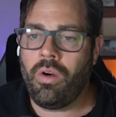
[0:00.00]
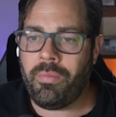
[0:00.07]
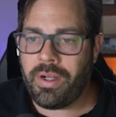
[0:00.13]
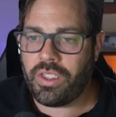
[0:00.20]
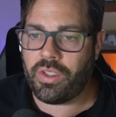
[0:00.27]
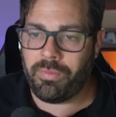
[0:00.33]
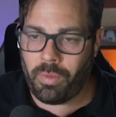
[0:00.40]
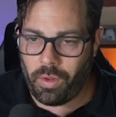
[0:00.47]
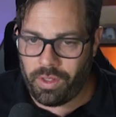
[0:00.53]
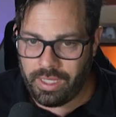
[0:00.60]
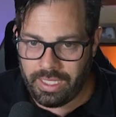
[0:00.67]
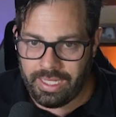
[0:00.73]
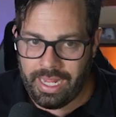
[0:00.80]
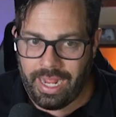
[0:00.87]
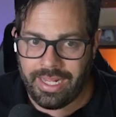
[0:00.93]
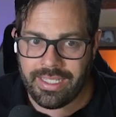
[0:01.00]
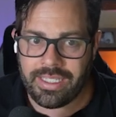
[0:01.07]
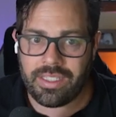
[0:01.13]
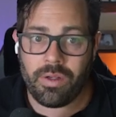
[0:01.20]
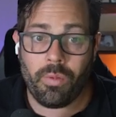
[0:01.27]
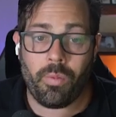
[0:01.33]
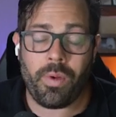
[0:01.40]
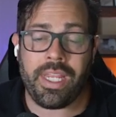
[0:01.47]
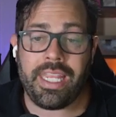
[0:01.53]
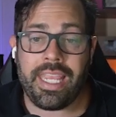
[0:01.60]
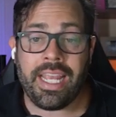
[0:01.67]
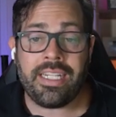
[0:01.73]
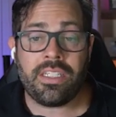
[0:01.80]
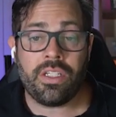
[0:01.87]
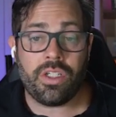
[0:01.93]
much more than that. And so we
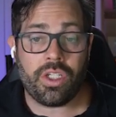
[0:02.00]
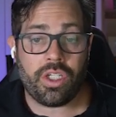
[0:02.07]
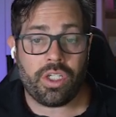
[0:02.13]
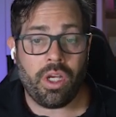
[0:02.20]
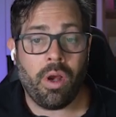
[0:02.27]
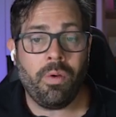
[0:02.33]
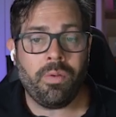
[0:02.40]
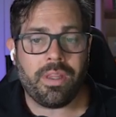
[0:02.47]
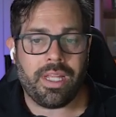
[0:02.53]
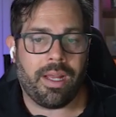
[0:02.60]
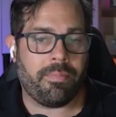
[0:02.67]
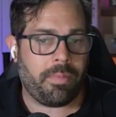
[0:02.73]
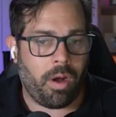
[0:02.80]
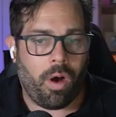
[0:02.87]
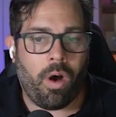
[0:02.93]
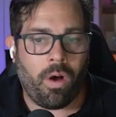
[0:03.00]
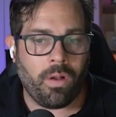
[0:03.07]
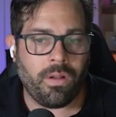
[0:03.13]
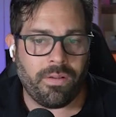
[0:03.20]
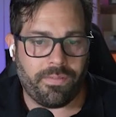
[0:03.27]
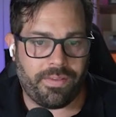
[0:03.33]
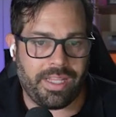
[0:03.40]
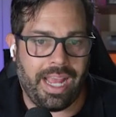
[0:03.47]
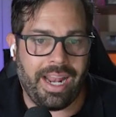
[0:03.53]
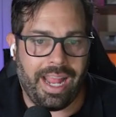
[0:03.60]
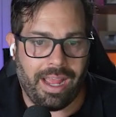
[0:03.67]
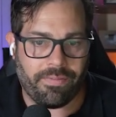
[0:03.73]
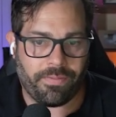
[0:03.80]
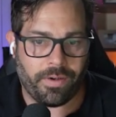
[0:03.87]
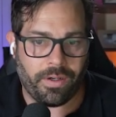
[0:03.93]
get to show them all of that
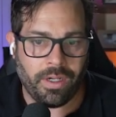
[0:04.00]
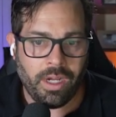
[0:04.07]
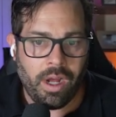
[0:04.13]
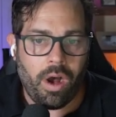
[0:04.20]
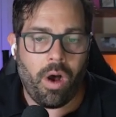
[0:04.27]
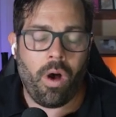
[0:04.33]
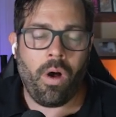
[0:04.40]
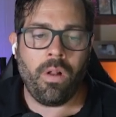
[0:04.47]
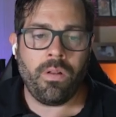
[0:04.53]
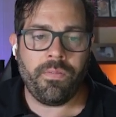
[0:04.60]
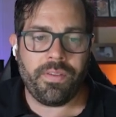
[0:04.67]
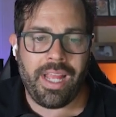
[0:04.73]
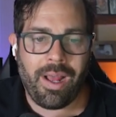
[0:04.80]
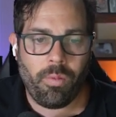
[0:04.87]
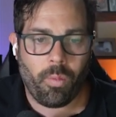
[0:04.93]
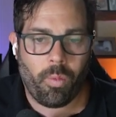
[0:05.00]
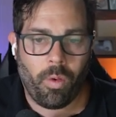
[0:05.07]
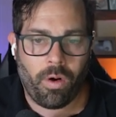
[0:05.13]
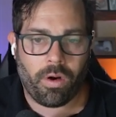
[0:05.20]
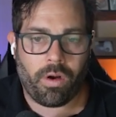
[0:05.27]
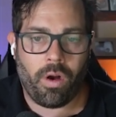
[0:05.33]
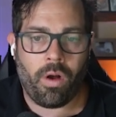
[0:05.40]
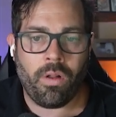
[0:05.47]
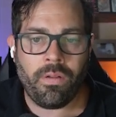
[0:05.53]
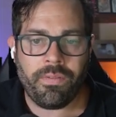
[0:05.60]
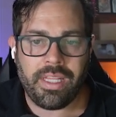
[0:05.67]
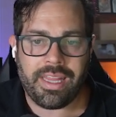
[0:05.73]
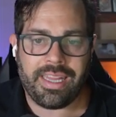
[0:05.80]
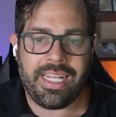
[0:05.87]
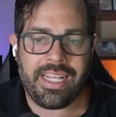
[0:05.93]
effort, all of that work, all of
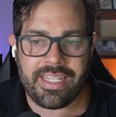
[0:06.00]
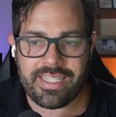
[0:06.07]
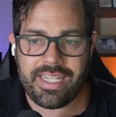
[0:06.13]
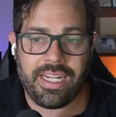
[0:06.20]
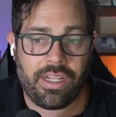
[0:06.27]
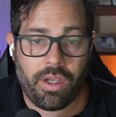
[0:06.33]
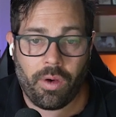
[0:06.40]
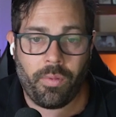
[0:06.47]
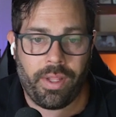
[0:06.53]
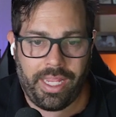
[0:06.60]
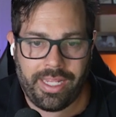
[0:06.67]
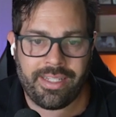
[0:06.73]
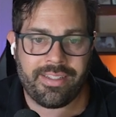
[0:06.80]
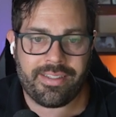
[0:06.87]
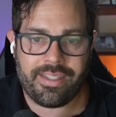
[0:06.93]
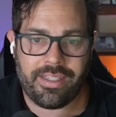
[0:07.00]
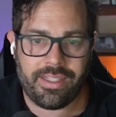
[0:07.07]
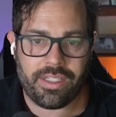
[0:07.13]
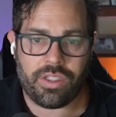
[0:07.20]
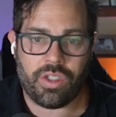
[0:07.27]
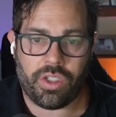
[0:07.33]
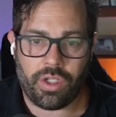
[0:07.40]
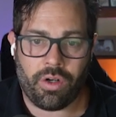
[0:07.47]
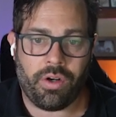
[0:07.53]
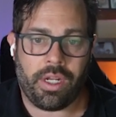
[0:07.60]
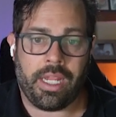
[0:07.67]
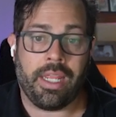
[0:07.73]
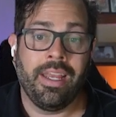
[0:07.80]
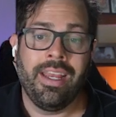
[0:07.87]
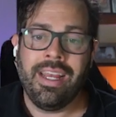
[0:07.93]
the things that go into this
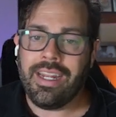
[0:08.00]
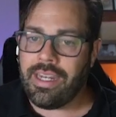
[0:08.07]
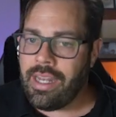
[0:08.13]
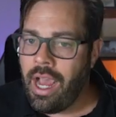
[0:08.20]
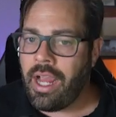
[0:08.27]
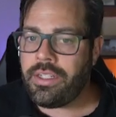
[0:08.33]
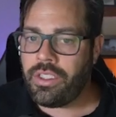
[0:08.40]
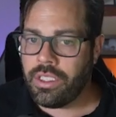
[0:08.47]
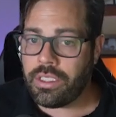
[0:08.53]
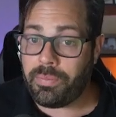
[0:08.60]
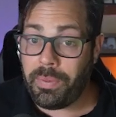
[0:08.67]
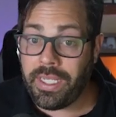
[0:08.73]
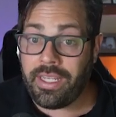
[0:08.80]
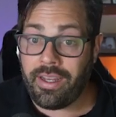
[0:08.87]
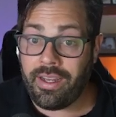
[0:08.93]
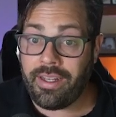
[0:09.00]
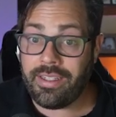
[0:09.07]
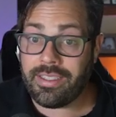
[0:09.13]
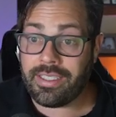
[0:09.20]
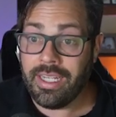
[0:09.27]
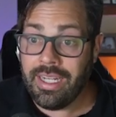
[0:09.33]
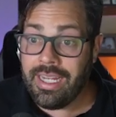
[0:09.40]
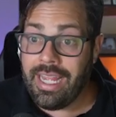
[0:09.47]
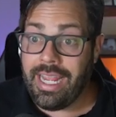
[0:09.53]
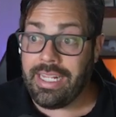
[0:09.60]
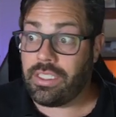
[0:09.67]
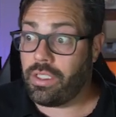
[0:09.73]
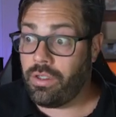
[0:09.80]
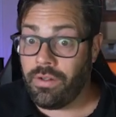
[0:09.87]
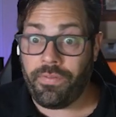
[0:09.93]
journey, not just because
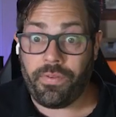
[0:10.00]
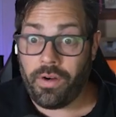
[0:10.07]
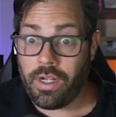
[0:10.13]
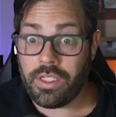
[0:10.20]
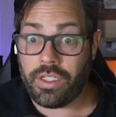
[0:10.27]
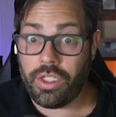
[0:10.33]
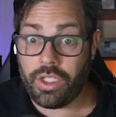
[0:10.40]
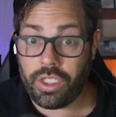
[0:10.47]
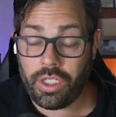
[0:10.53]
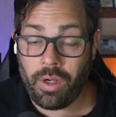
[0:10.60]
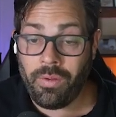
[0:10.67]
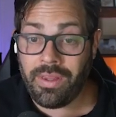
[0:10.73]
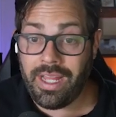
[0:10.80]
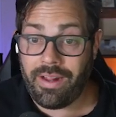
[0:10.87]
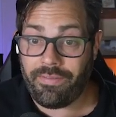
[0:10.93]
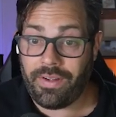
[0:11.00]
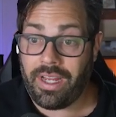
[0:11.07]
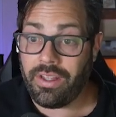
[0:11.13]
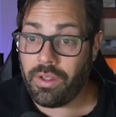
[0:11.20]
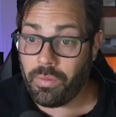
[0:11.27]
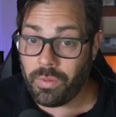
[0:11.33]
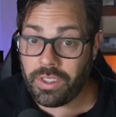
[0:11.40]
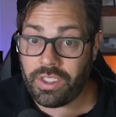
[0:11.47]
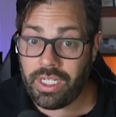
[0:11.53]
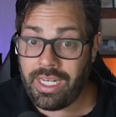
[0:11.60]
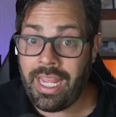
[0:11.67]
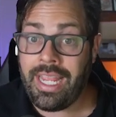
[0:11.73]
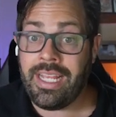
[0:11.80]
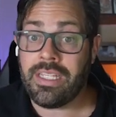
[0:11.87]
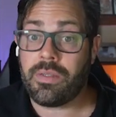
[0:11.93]
it's good for us to show that value, which it
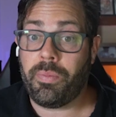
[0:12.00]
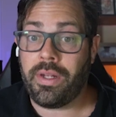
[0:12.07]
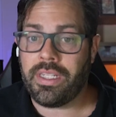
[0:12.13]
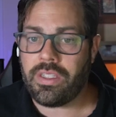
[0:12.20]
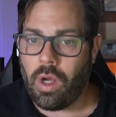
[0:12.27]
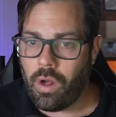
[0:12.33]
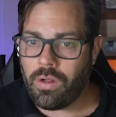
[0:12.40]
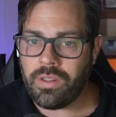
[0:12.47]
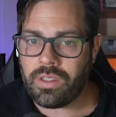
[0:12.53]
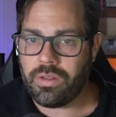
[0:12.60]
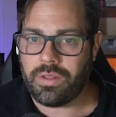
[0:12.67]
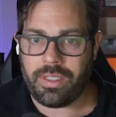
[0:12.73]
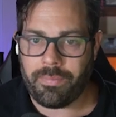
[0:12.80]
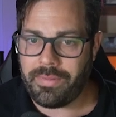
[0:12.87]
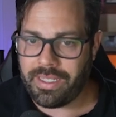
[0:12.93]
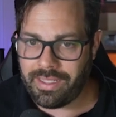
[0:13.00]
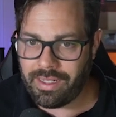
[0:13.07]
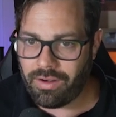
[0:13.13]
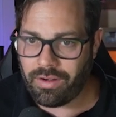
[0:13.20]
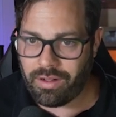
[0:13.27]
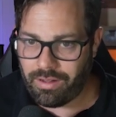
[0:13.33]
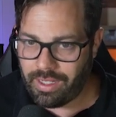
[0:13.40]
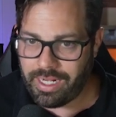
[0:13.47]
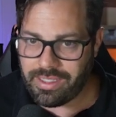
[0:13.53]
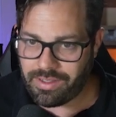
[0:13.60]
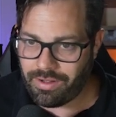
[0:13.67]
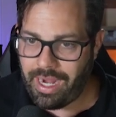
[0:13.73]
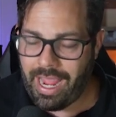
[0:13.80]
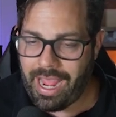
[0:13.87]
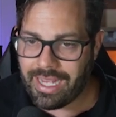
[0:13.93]
is, but it's also something that our clients
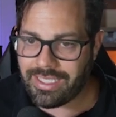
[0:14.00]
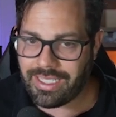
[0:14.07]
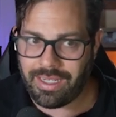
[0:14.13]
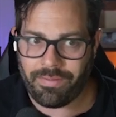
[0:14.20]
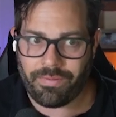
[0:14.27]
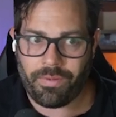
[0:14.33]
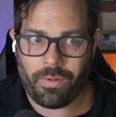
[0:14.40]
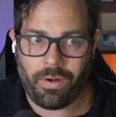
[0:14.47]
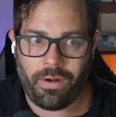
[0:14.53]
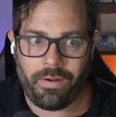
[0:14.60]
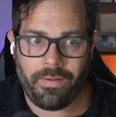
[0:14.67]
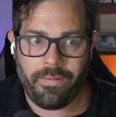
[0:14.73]
are asking for.